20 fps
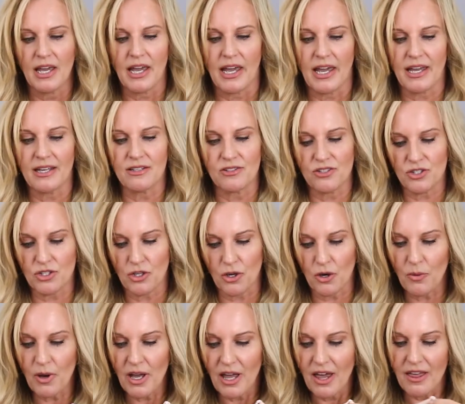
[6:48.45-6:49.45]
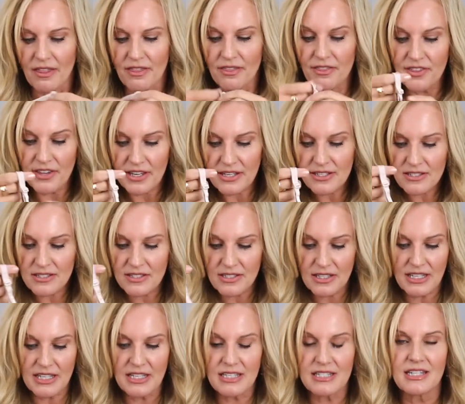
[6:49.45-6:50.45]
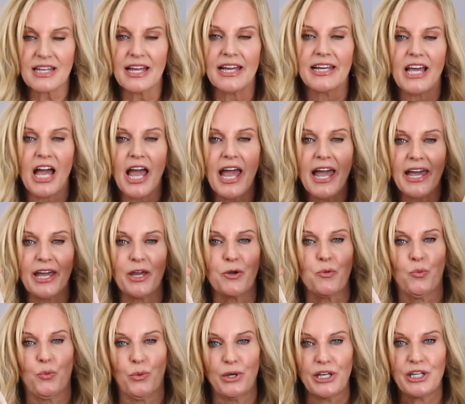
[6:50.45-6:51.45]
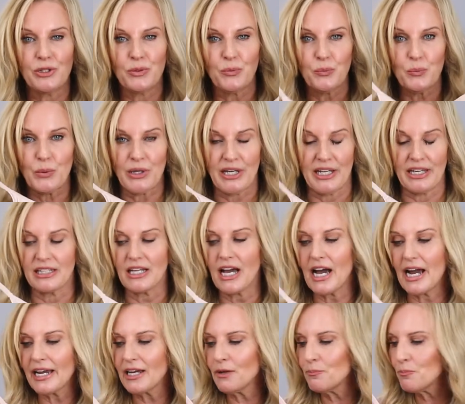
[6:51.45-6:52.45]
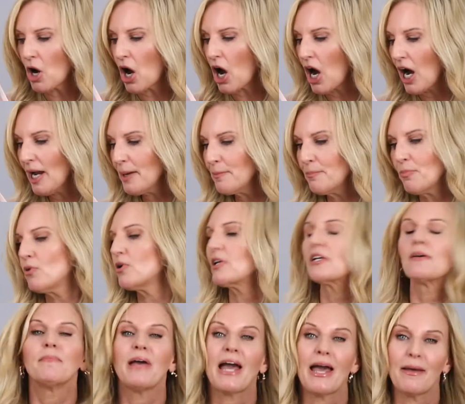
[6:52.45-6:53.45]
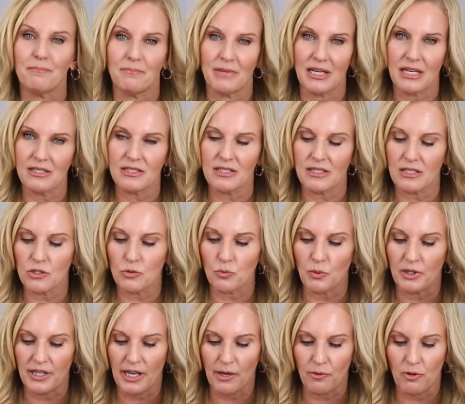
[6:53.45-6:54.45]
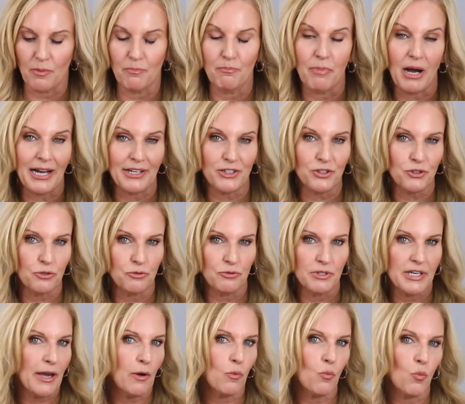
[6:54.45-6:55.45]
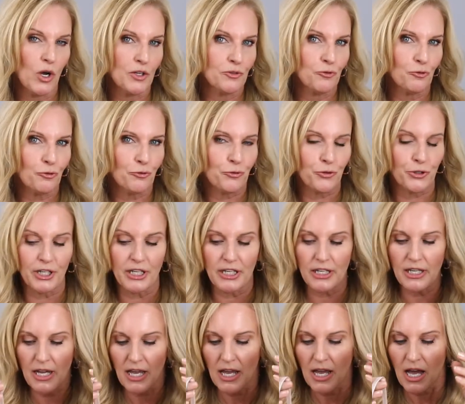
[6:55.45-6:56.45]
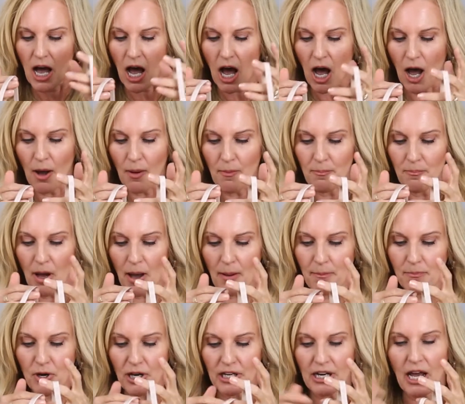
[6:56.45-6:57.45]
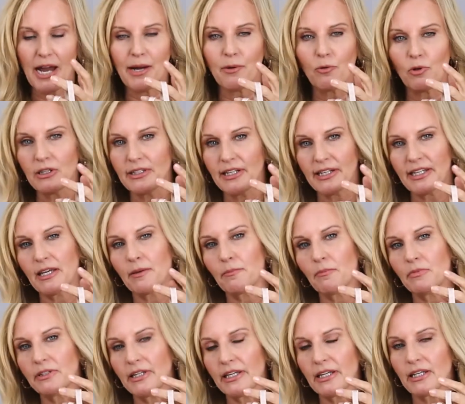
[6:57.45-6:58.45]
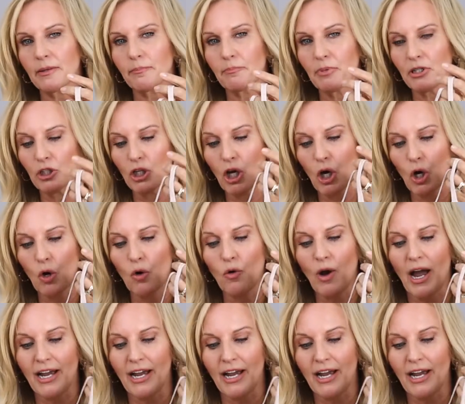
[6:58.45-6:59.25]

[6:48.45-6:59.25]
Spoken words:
And so this is like a win-win. I bought them at Macy's when they were buy 2, get 1 free. But I will link it below.